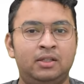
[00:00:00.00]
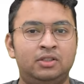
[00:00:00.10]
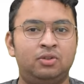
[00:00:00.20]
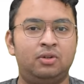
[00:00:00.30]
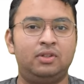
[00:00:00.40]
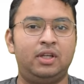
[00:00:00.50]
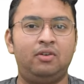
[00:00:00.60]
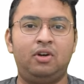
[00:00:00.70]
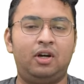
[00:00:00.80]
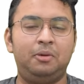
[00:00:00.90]
So there
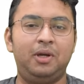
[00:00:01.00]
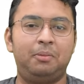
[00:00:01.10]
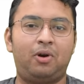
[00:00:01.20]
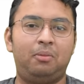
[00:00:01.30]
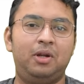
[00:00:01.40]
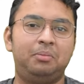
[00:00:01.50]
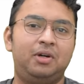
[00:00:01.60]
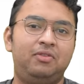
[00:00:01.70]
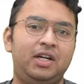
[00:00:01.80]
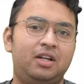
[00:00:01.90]
will not be a problem
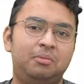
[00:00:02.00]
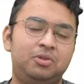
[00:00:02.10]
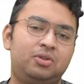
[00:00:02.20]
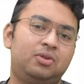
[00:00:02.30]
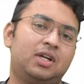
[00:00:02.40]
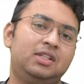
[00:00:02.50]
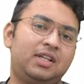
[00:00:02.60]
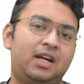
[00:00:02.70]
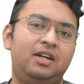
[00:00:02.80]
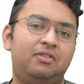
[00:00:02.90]
when it comes to
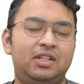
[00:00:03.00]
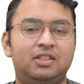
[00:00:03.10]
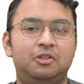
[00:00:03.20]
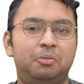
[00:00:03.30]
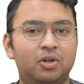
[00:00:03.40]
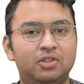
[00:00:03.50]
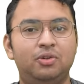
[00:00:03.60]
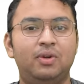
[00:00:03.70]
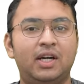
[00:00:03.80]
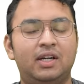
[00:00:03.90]
cultural events and sports.
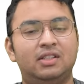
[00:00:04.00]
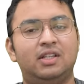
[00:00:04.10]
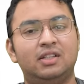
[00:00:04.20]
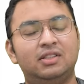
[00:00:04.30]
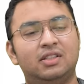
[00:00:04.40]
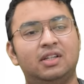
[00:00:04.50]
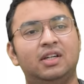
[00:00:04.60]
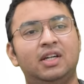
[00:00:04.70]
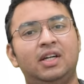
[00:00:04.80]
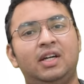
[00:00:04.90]
You will get a chance.
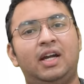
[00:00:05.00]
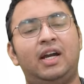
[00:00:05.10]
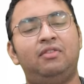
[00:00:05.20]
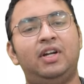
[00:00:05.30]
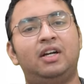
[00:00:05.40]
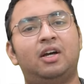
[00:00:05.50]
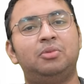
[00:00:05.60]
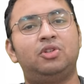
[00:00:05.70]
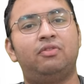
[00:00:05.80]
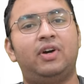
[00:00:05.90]
And when it
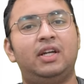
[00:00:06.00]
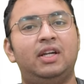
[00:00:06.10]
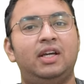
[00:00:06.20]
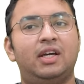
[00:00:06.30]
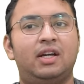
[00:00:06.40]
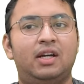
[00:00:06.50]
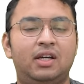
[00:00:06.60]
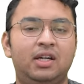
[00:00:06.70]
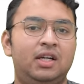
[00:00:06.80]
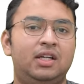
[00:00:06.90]
comes to final
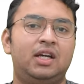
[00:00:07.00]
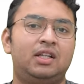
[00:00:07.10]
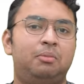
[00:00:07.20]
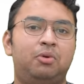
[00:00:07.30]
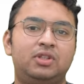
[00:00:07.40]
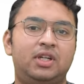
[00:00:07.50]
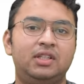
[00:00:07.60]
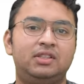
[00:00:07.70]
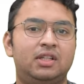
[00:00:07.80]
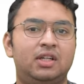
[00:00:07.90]
year, the
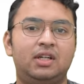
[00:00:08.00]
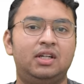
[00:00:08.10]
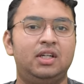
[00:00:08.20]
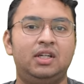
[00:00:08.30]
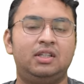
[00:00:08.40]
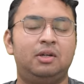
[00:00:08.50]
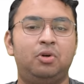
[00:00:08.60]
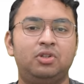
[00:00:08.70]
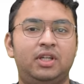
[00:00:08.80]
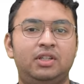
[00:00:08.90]

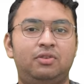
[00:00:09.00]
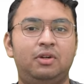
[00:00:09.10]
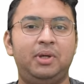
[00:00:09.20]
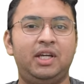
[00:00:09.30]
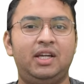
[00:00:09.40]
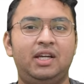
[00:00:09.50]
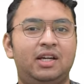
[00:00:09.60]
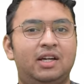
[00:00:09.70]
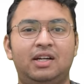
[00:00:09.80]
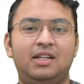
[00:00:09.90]
postings will be
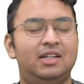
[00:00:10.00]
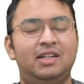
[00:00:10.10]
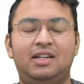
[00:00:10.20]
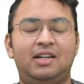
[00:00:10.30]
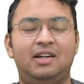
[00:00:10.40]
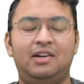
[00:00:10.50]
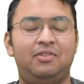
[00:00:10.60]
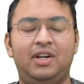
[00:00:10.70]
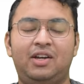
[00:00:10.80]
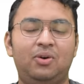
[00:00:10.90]

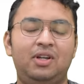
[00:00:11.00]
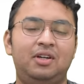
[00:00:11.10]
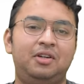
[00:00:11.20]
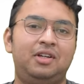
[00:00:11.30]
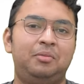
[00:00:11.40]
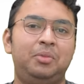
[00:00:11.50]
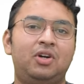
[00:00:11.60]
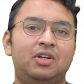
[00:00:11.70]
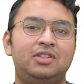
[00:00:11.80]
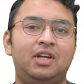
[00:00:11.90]
very good
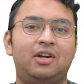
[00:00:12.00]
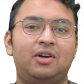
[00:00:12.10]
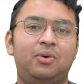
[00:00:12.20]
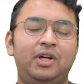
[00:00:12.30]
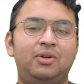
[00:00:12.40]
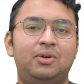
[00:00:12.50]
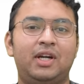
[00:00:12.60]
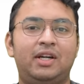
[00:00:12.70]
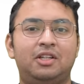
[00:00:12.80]
because you are going to get